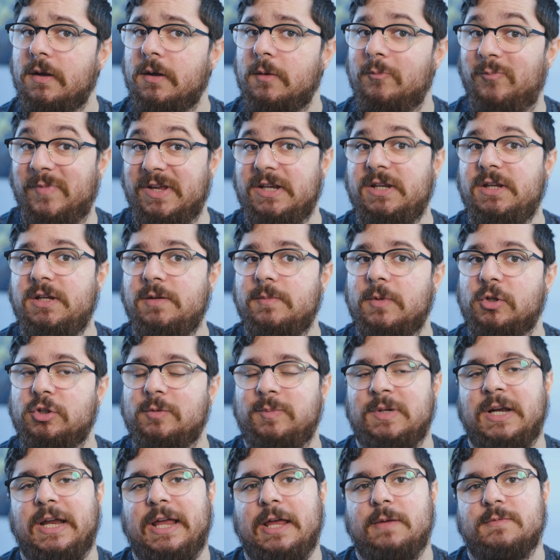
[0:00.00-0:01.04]
Many
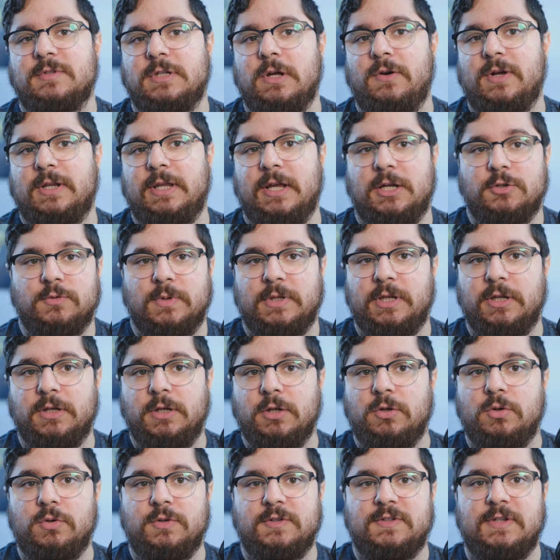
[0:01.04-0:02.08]
multiplayer games nowadays, what they
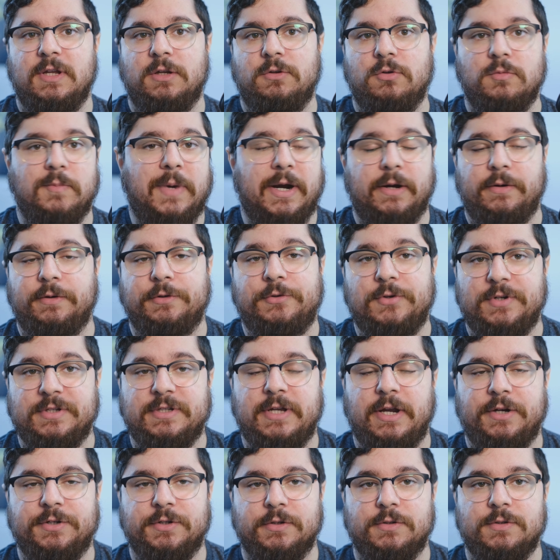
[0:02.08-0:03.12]
do is they do
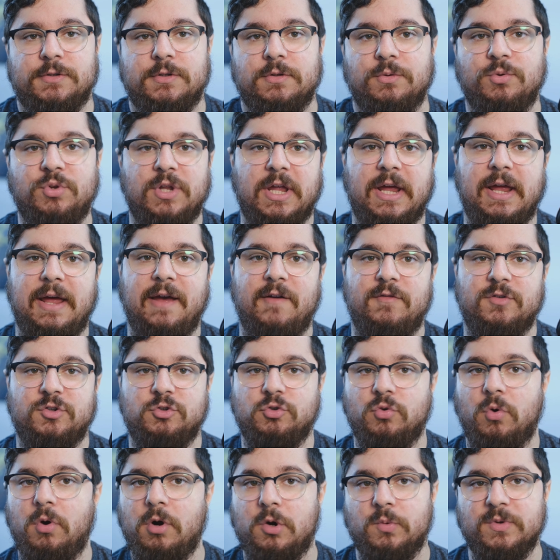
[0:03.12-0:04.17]
microtransactions. They have a
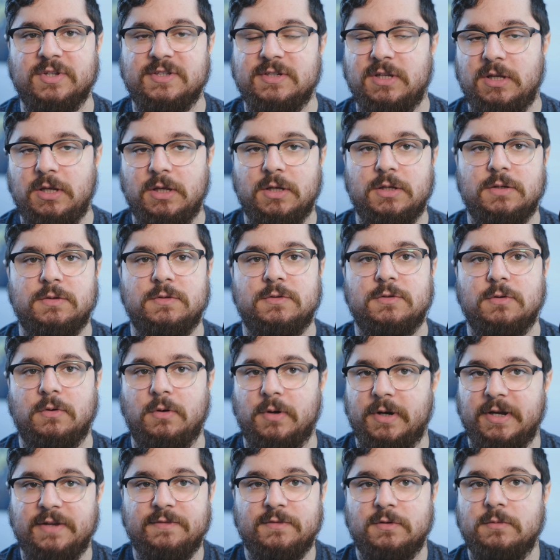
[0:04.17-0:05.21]
store with skins
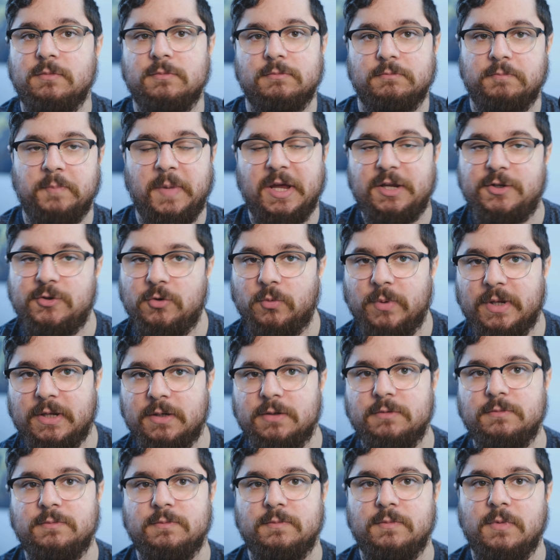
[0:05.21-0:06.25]
or even
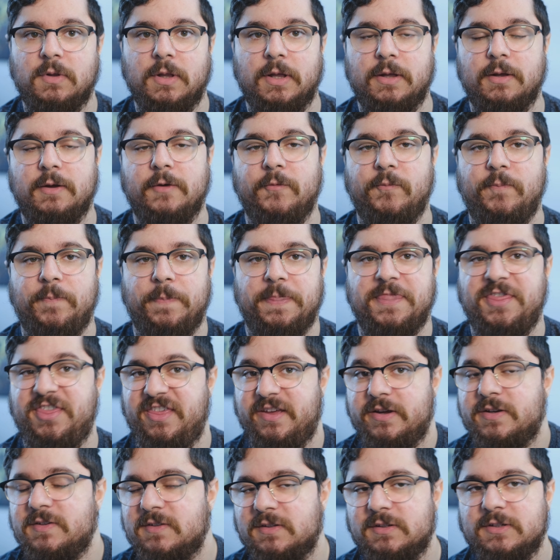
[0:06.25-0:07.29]
pay-to-win
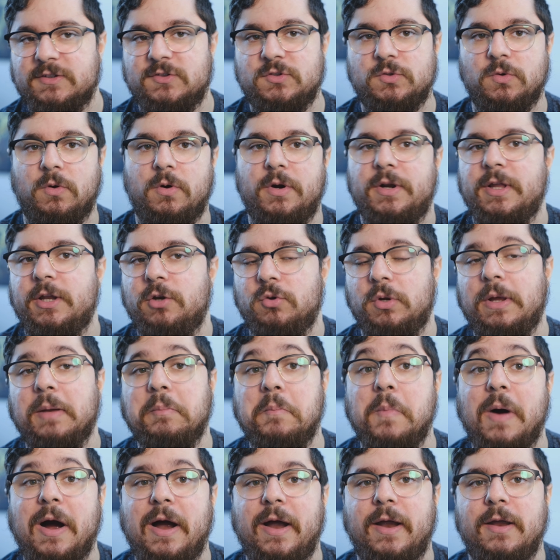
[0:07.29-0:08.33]
things in the store that you
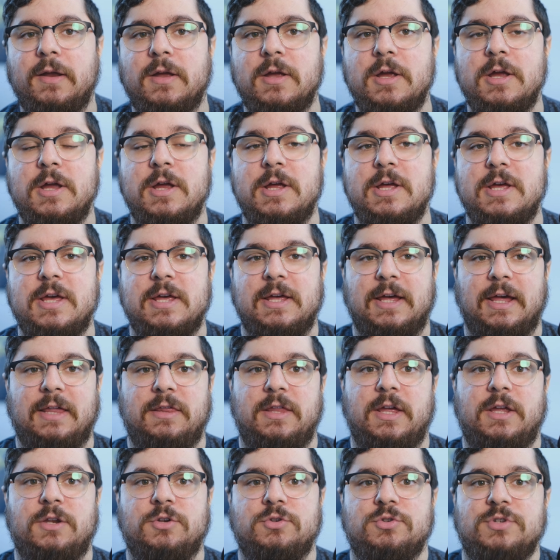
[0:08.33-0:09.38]
can buy.
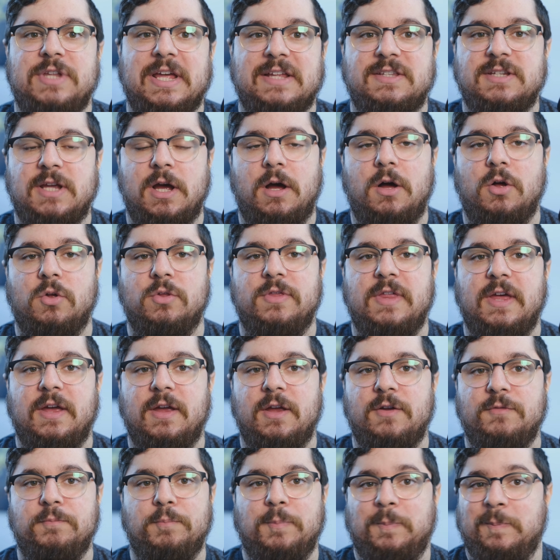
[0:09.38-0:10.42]
And then that's how
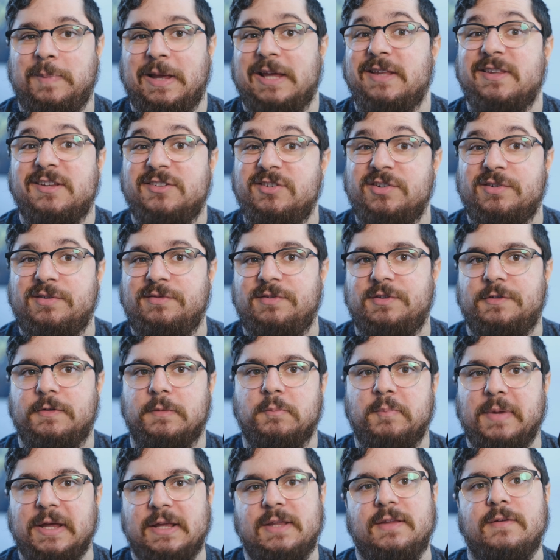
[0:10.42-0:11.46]
they pay the servers
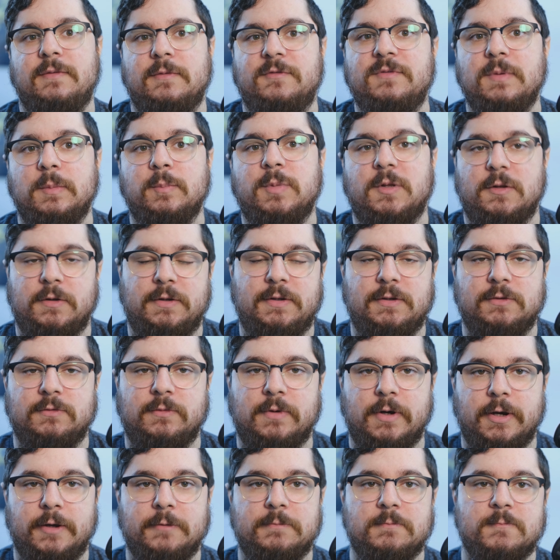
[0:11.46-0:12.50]
and pay the employees,
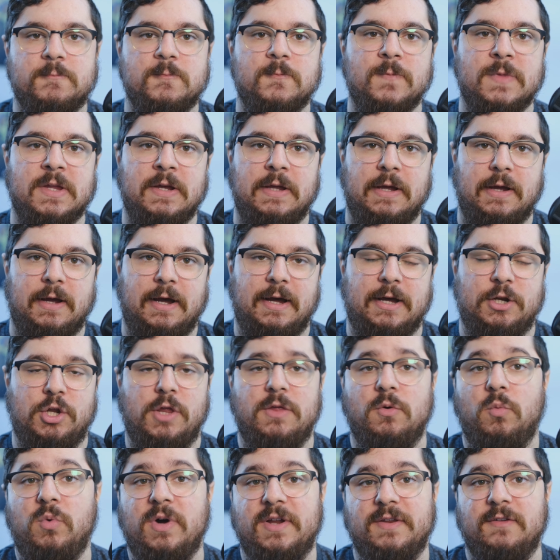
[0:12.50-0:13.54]
right?
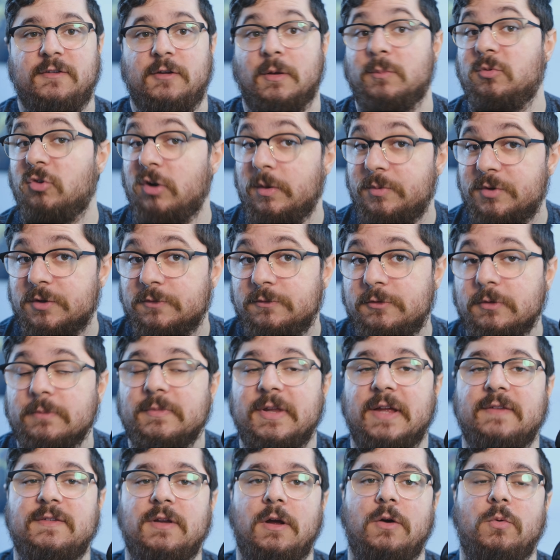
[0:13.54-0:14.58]
Another one is subscriptions.
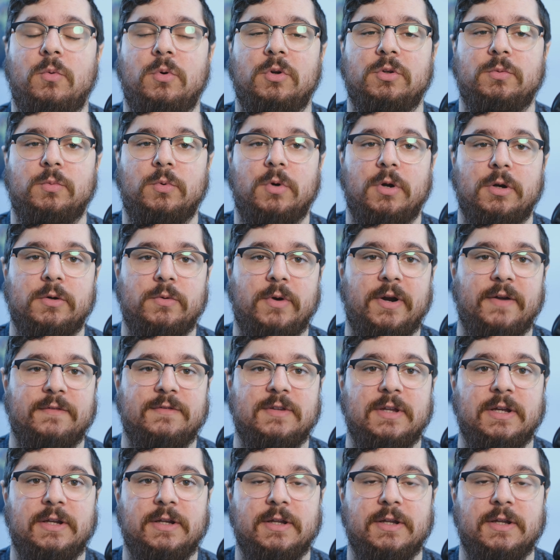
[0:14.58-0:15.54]
That's how World of Warcraft